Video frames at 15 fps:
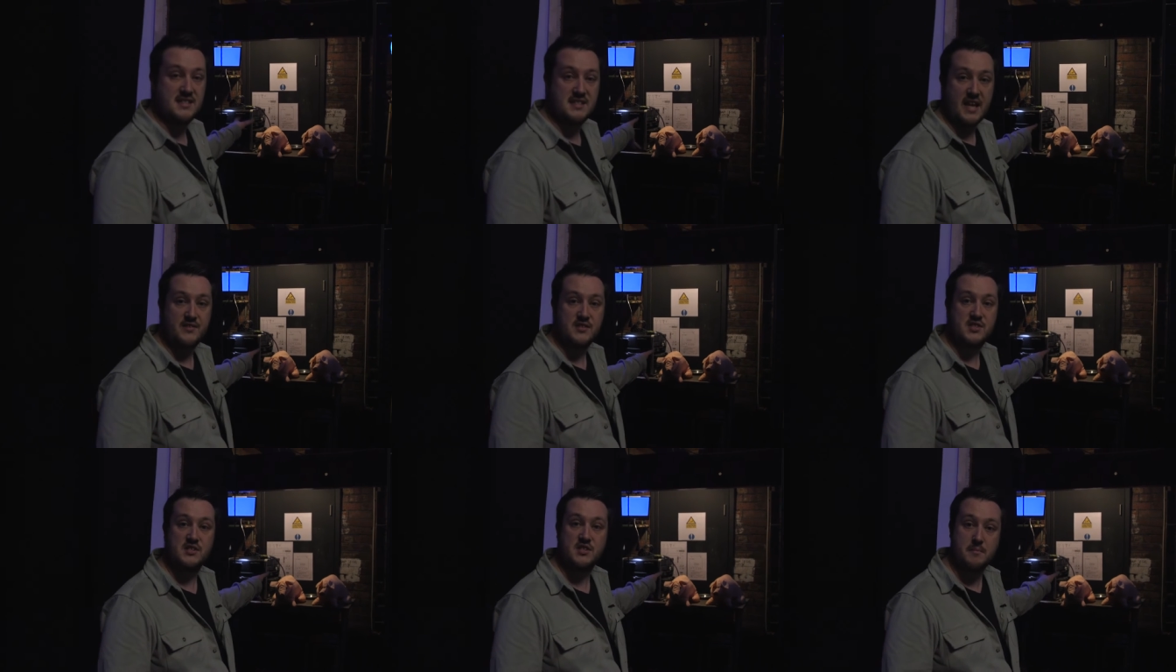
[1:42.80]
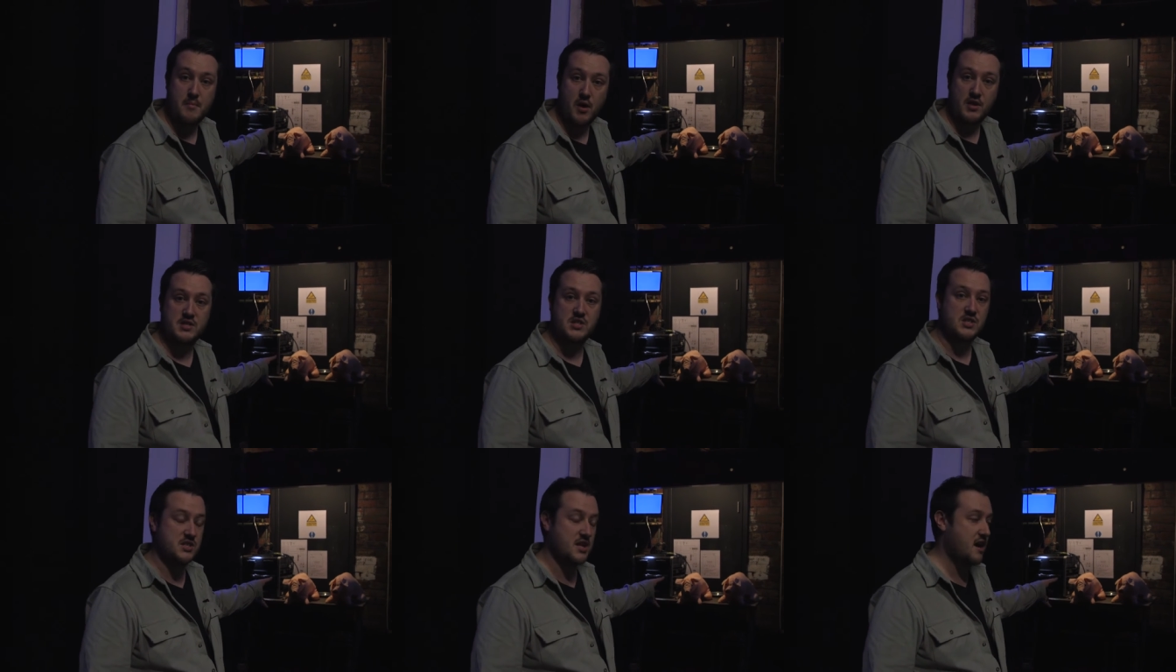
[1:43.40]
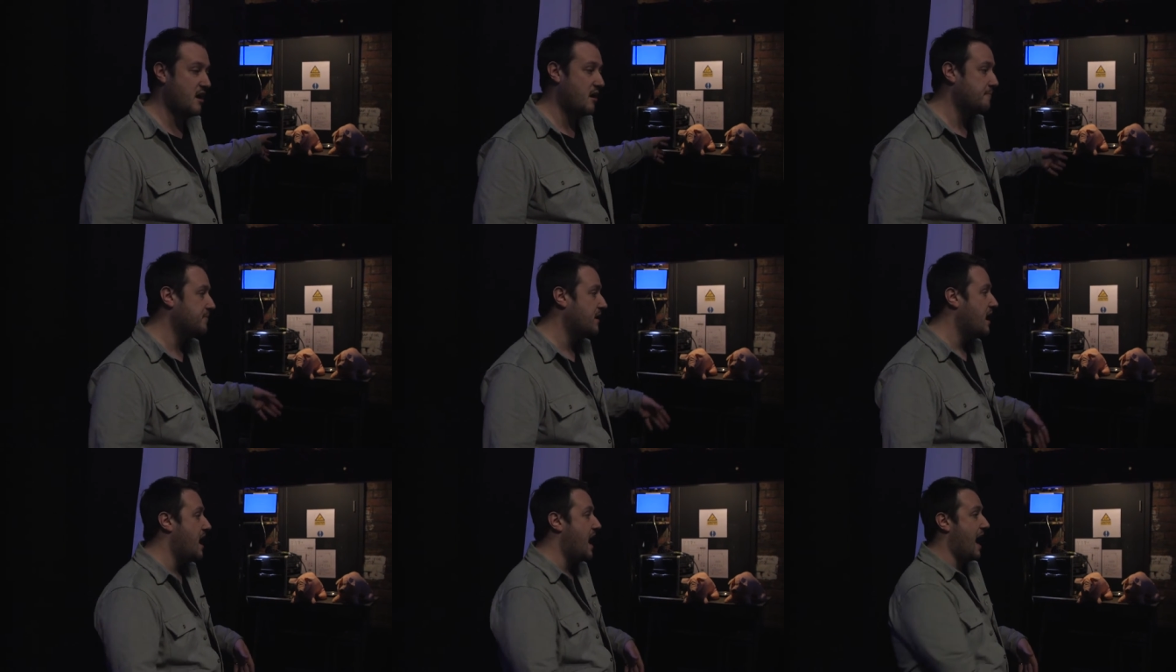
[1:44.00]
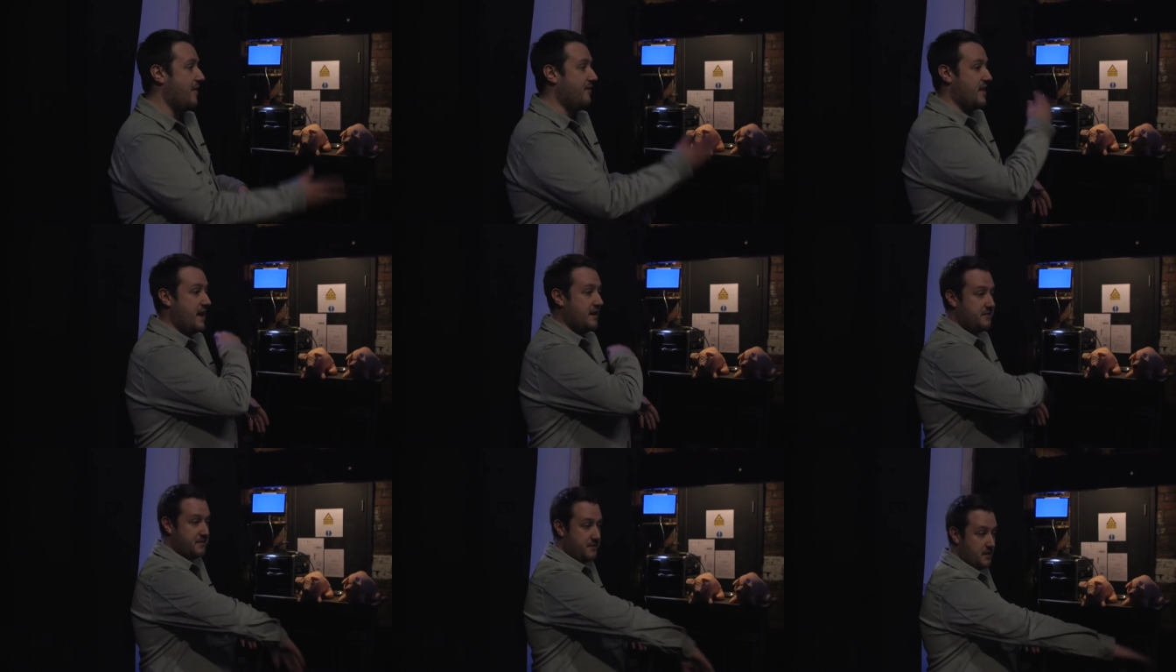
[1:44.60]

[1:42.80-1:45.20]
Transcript: sensors and monitors are. And then